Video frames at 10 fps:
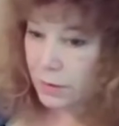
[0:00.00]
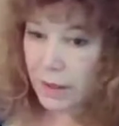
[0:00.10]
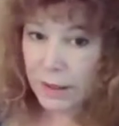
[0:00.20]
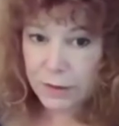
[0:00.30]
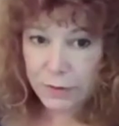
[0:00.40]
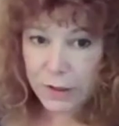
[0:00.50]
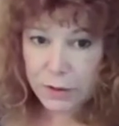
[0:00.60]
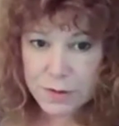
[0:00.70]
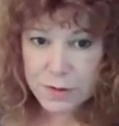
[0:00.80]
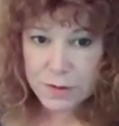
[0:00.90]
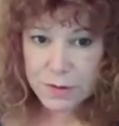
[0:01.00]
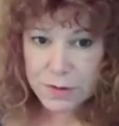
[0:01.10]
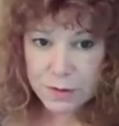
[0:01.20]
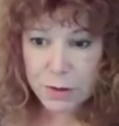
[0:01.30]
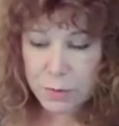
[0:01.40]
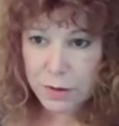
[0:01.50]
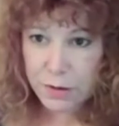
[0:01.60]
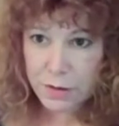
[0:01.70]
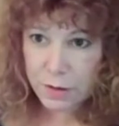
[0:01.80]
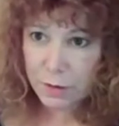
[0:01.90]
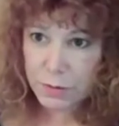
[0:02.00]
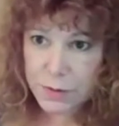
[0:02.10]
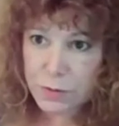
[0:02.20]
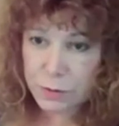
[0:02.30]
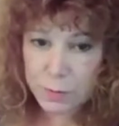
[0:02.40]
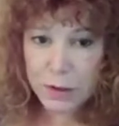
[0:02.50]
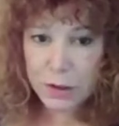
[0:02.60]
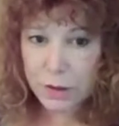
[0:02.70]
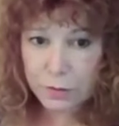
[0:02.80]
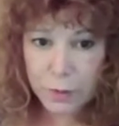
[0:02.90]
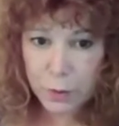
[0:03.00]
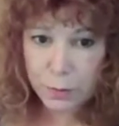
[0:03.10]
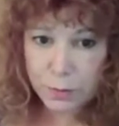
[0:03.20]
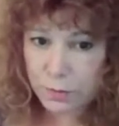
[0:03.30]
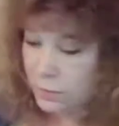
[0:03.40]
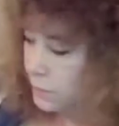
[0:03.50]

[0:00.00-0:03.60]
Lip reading: activate yourself so much with social media, the phone,